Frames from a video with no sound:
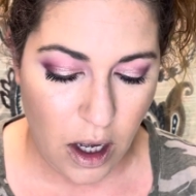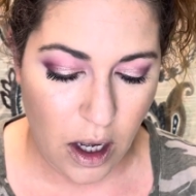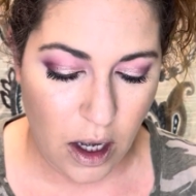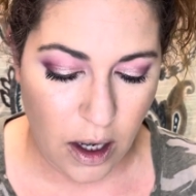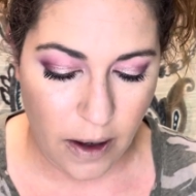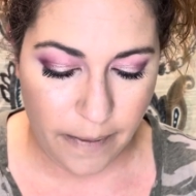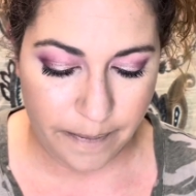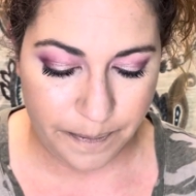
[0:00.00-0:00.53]

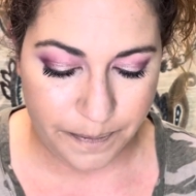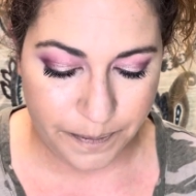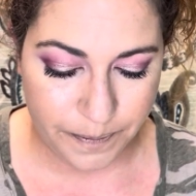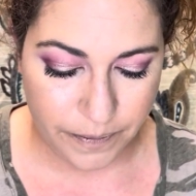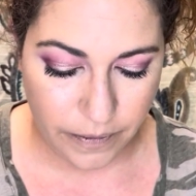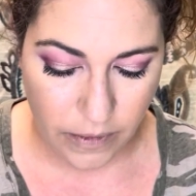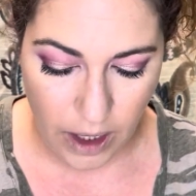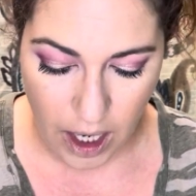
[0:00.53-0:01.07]
Um
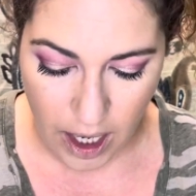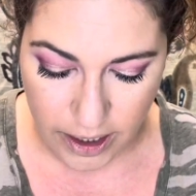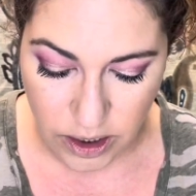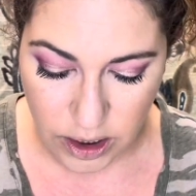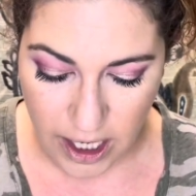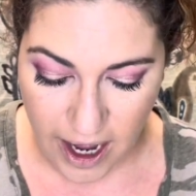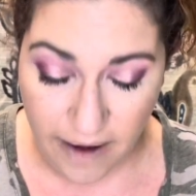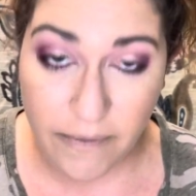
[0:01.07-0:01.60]
I
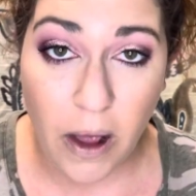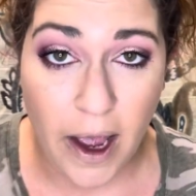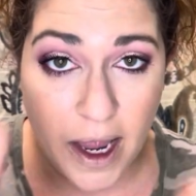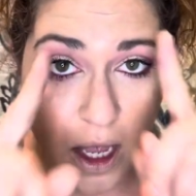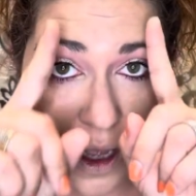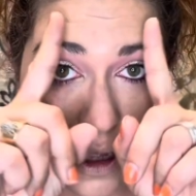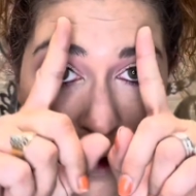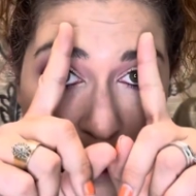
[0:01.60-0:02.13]
used to have
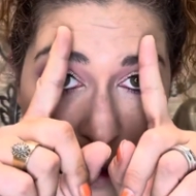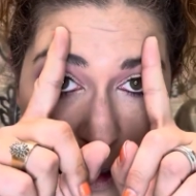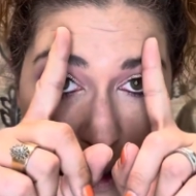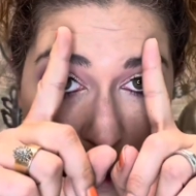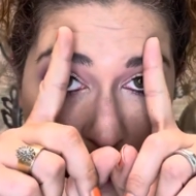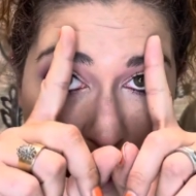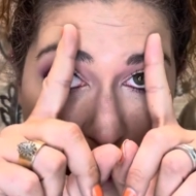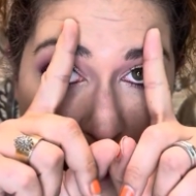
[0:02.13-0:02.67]
like
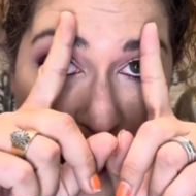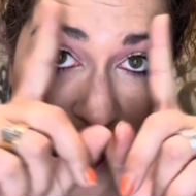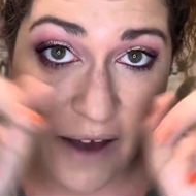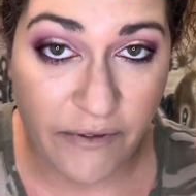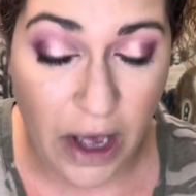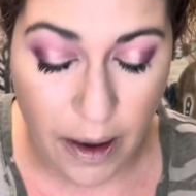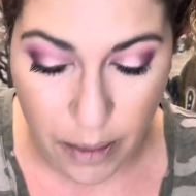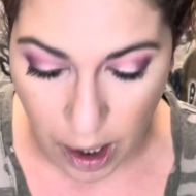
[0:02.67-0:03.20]

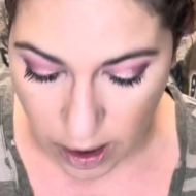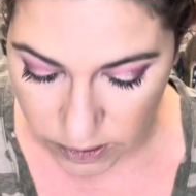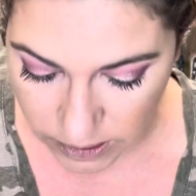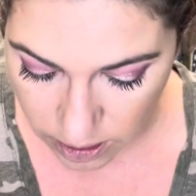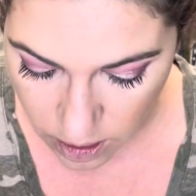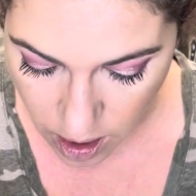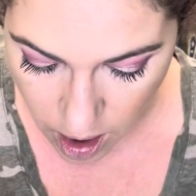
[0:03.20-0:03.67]
half eyebrows.